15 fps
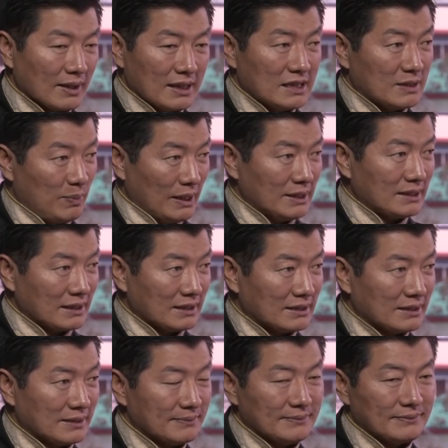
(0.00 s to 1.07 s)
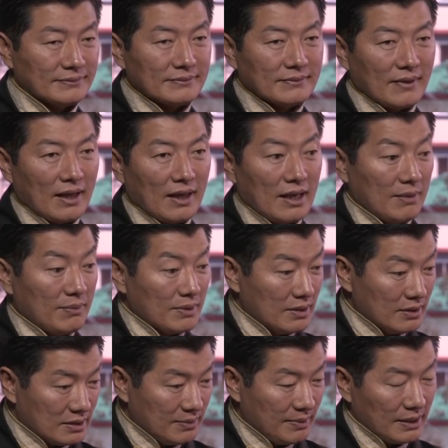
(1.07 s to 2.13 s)
his blessings. Even
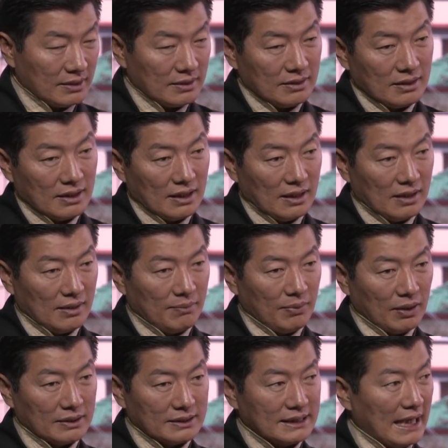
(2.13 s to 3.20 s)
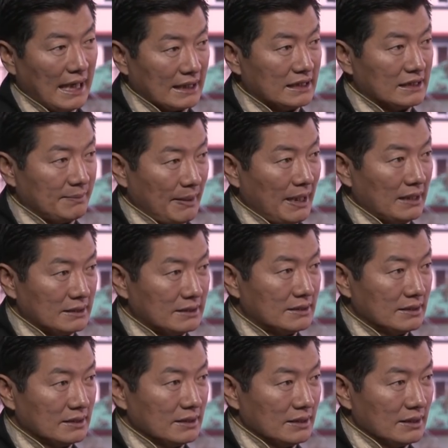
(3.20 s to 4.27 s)
the Tibetan Policy Act is passed,
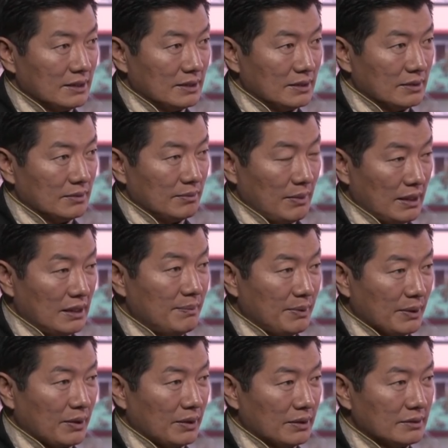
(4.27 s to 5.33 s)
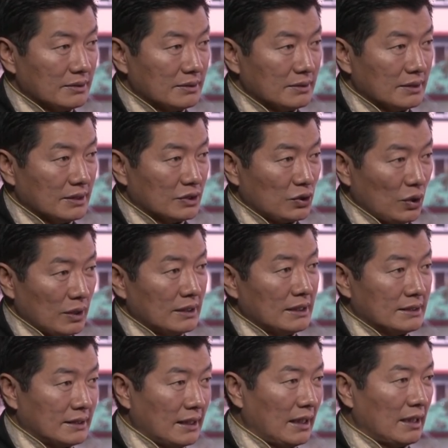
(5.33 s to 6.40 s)
you know, mainly because His
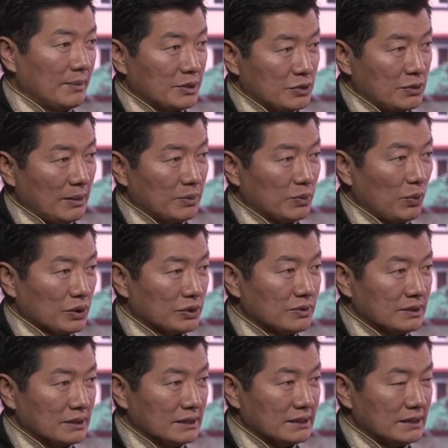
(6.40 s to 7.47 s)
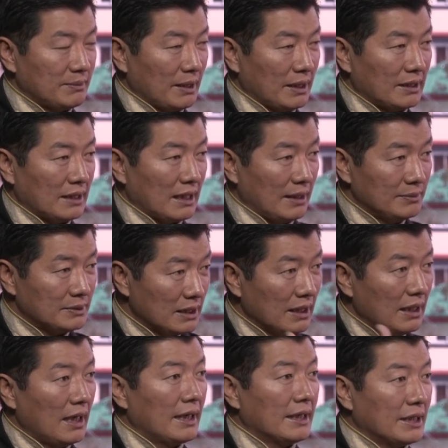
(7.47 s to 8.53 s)
Holiness Dalai Lama has traveled to Washington, D.C. many times,
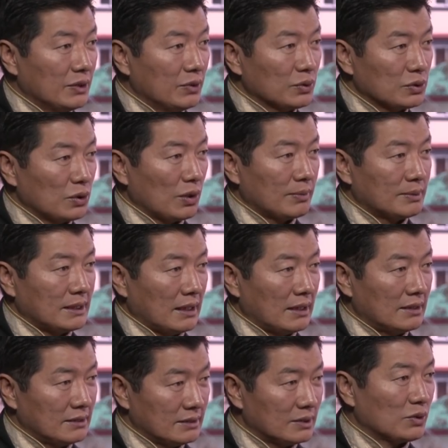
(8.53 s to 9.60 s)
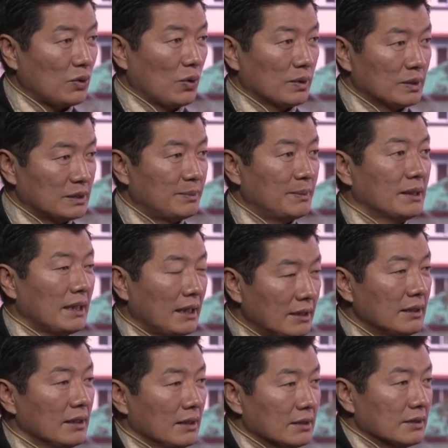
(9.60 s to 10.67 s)
and he knows a lot of senators and congressmen,
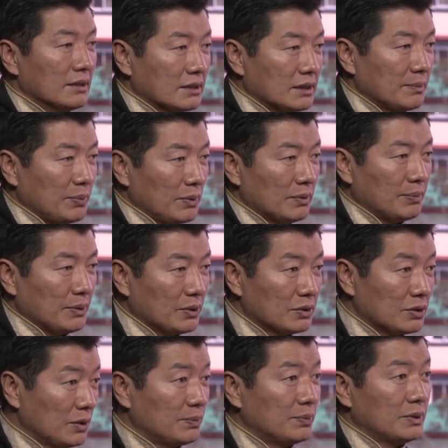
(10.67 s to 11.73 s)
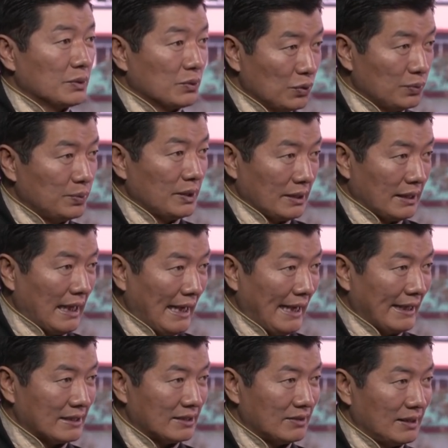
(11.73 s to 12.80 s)
and they support because of the goodwill they
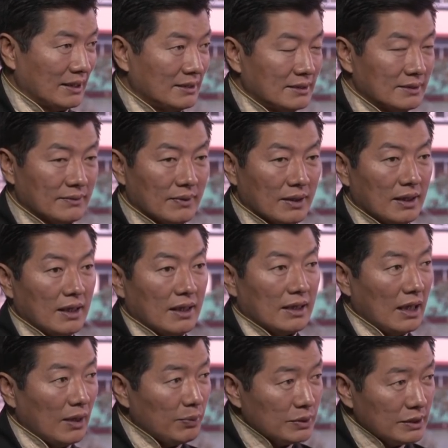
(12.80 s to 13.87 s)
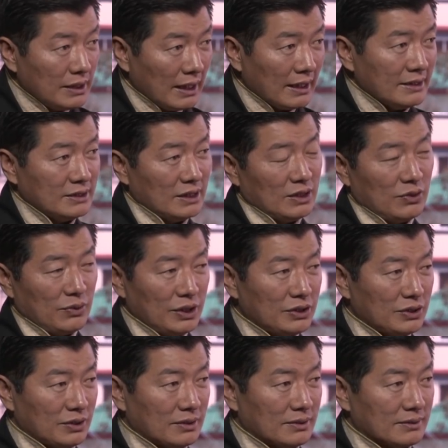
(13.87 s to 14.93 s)
had, right? Now, for the younger
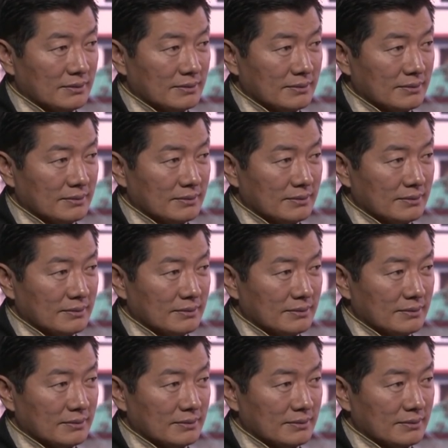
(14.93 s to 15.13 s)
generation,